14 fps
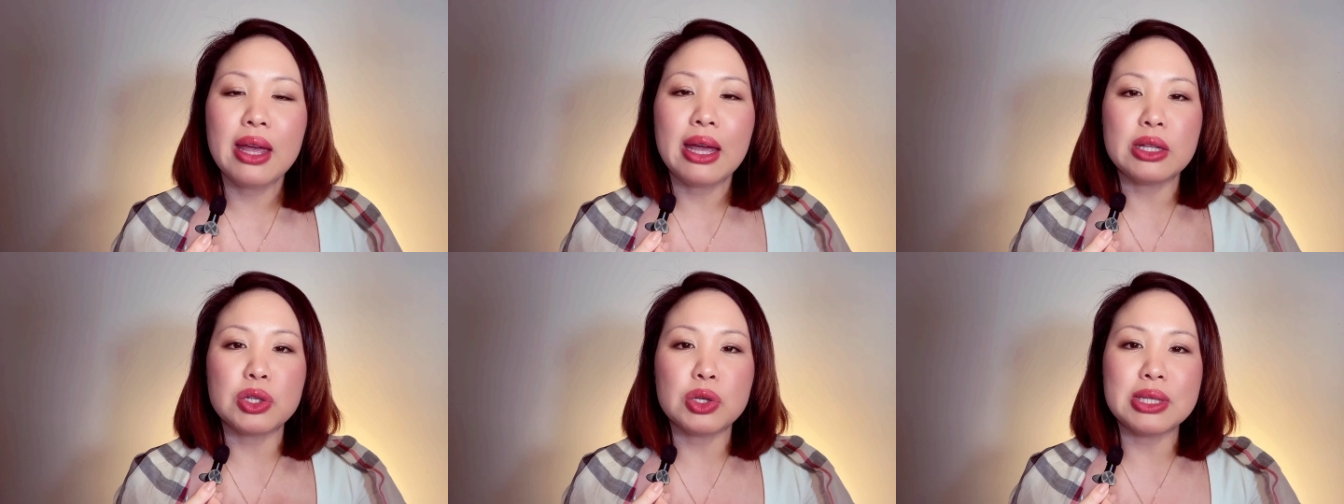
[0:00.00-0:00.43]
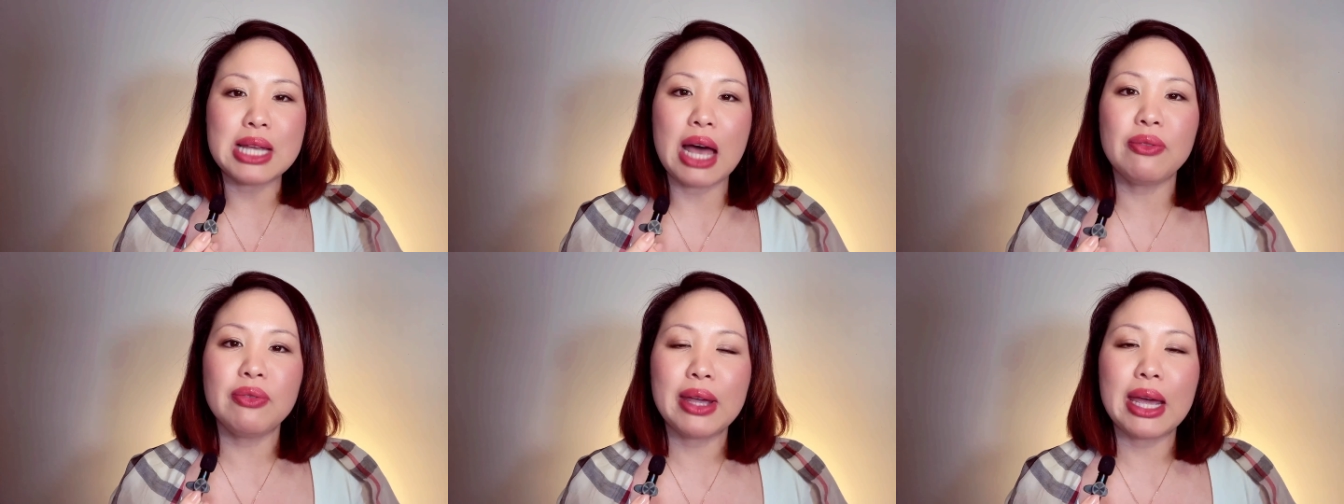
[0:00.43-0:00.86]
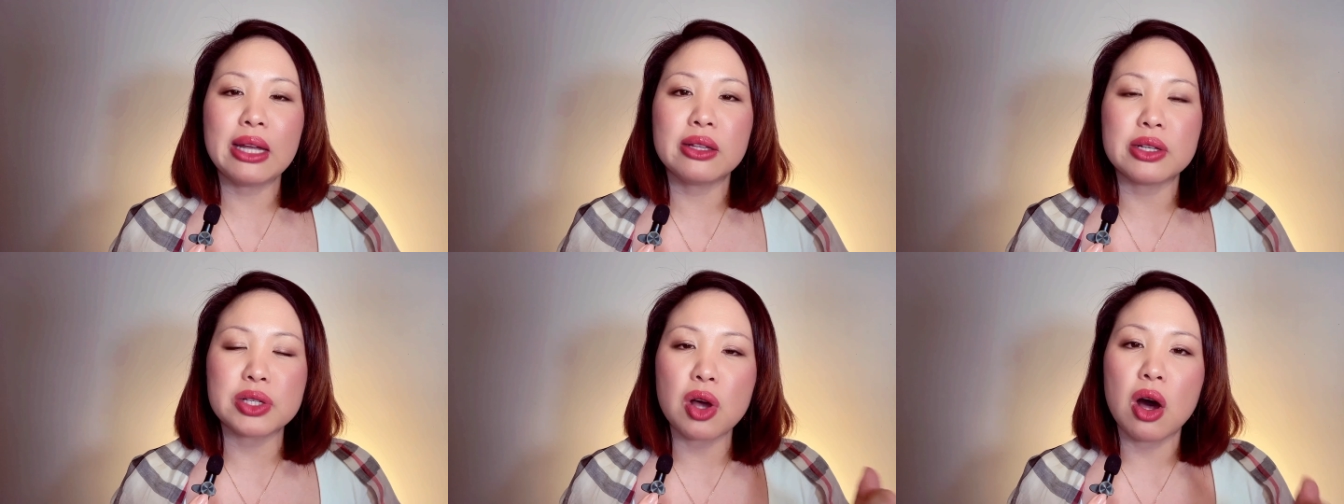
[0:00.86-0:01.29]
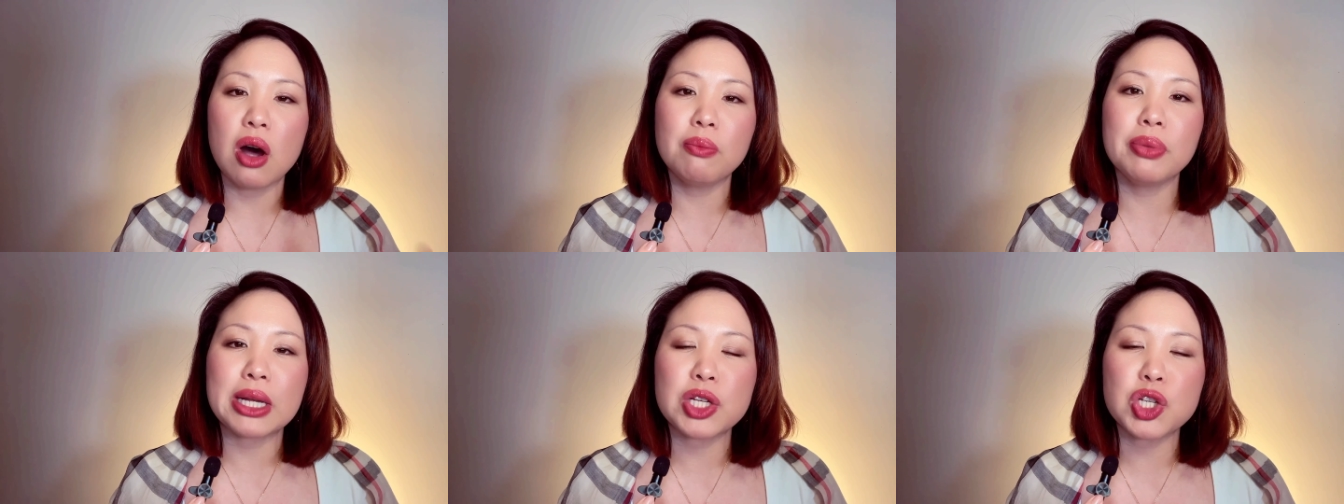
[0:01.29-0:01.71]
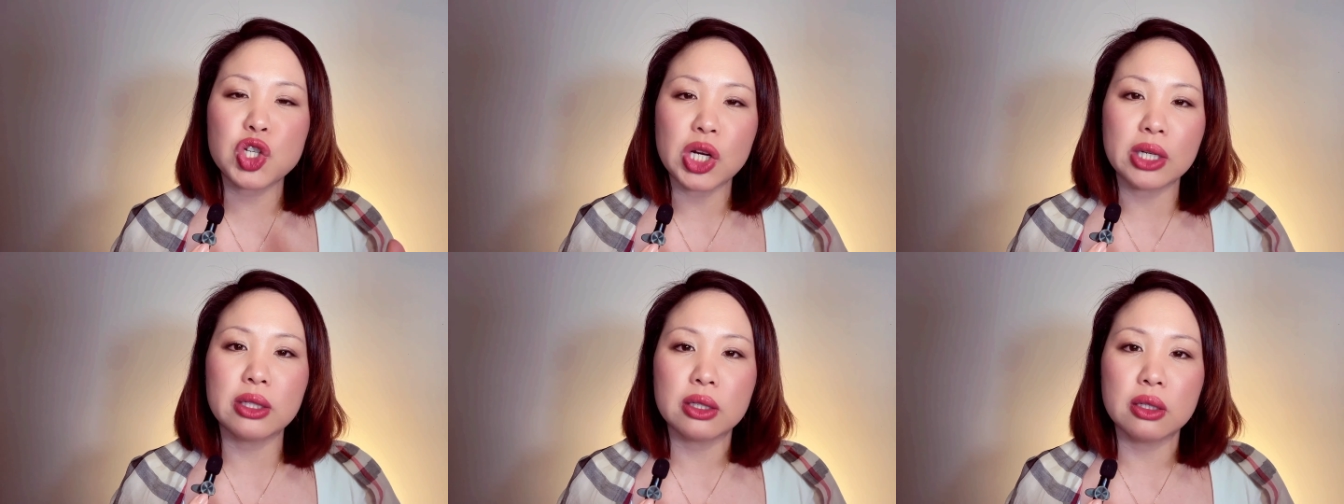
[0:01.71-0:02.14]
and to navigate this complex
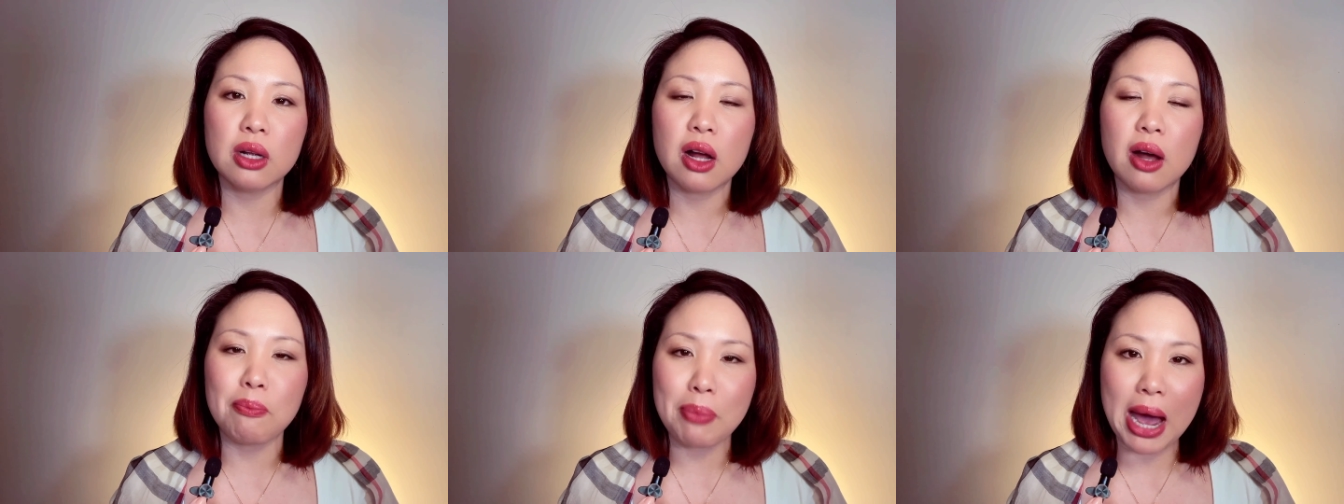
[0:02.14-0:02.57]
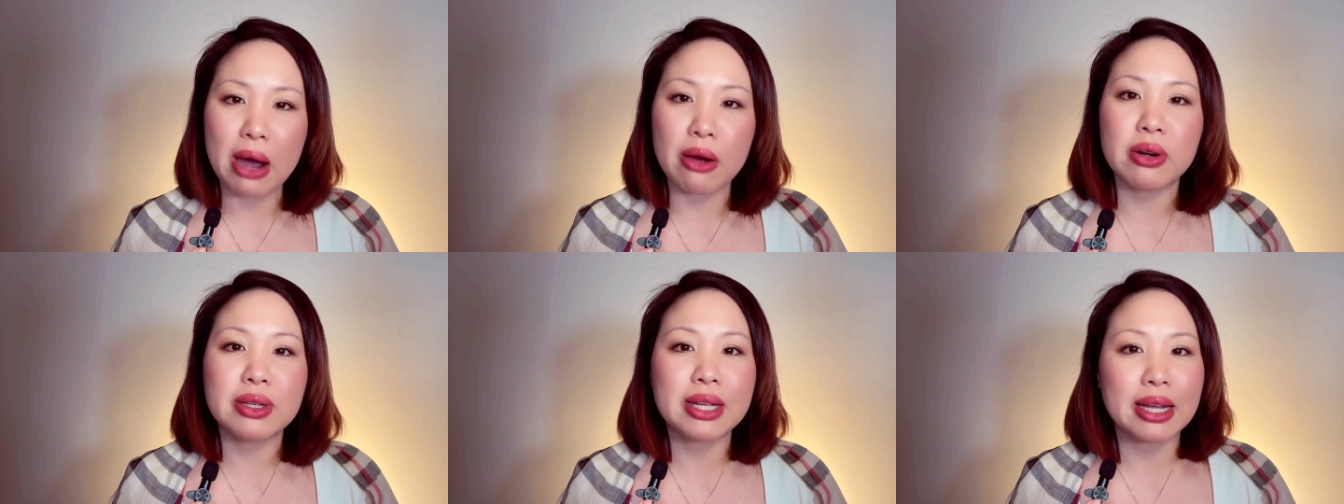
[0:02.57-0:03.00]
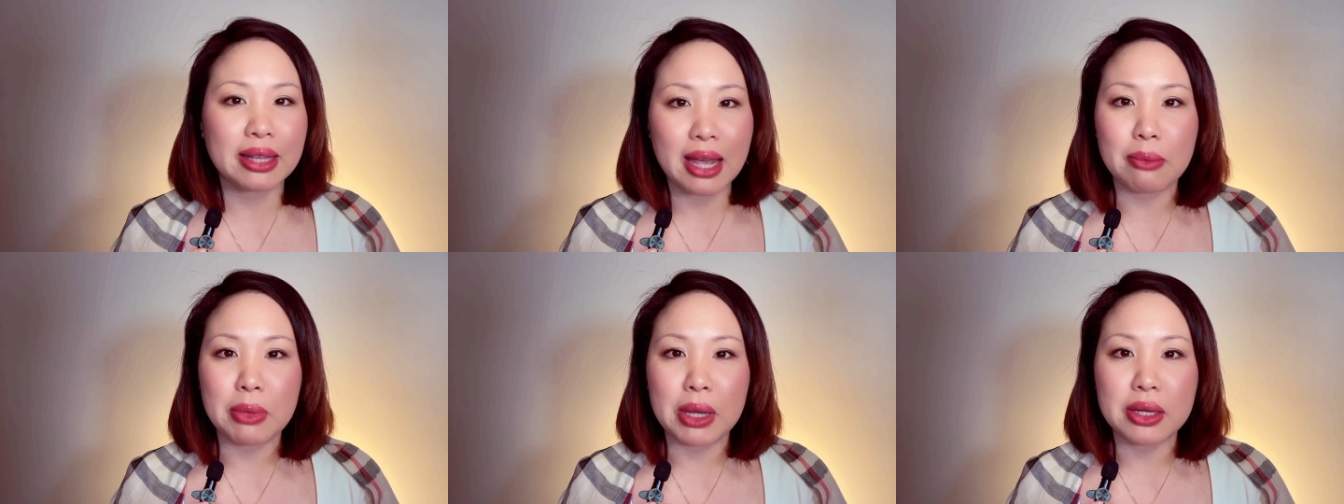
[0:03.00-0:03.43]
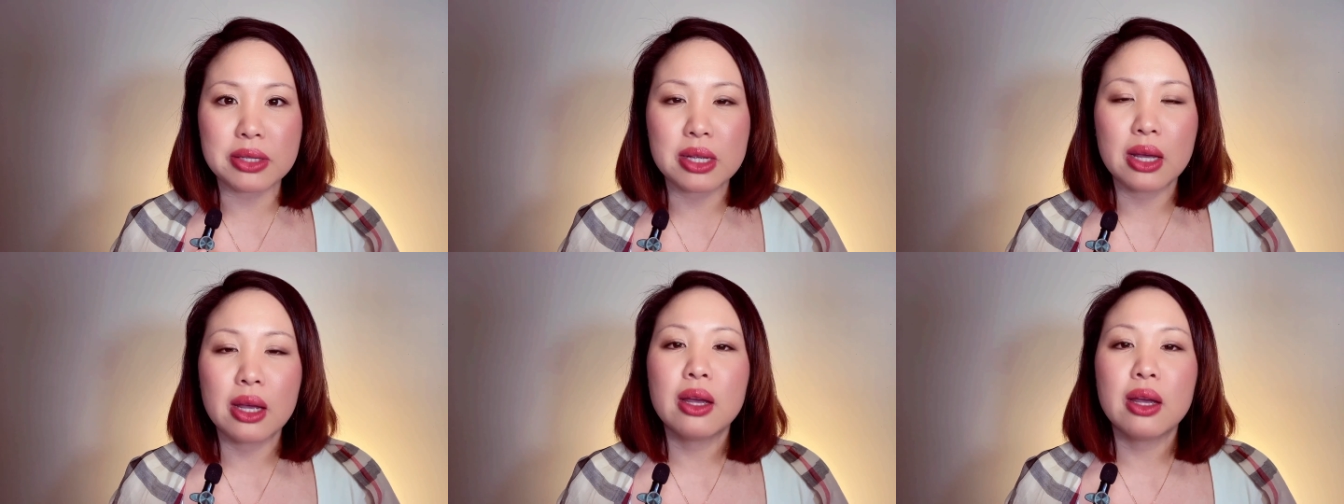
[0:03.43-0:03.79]
jungle of power dynamics